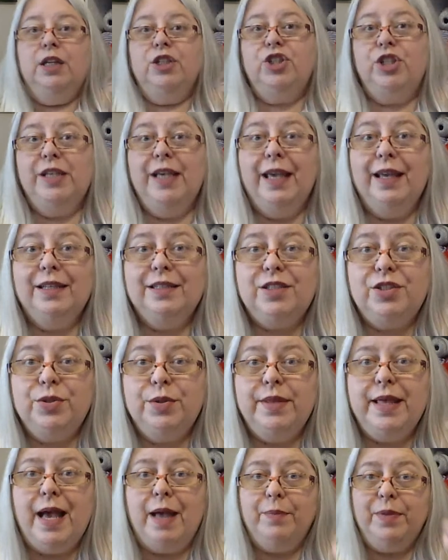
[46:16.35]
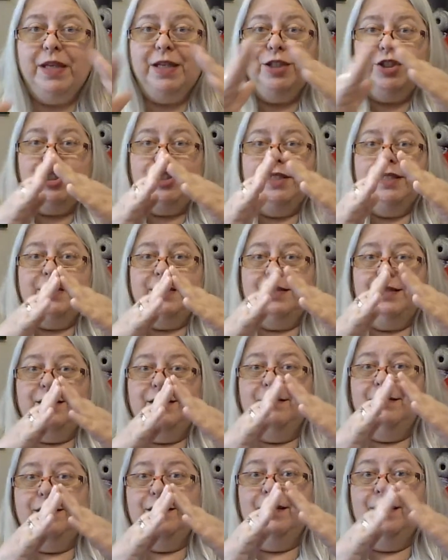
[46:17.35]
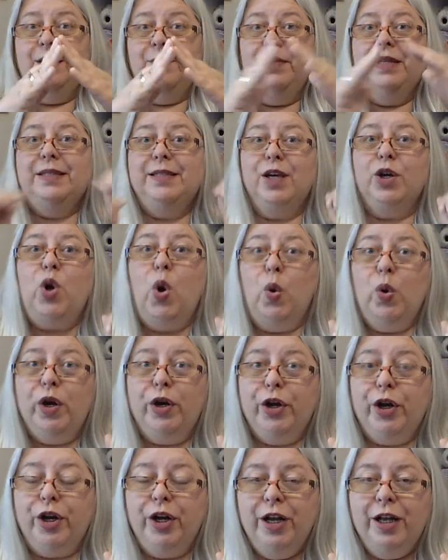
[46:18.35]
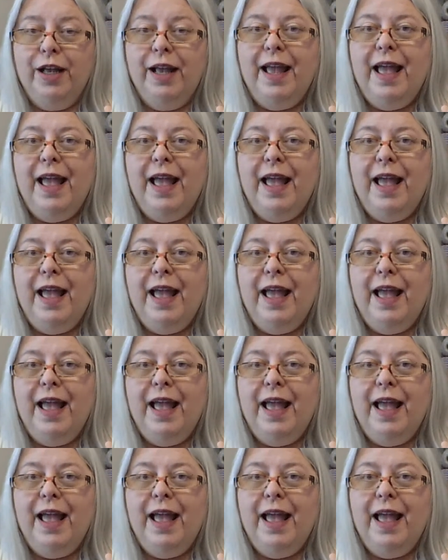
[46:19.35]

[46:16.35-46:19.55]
She can't do that because she's going to miss a corner.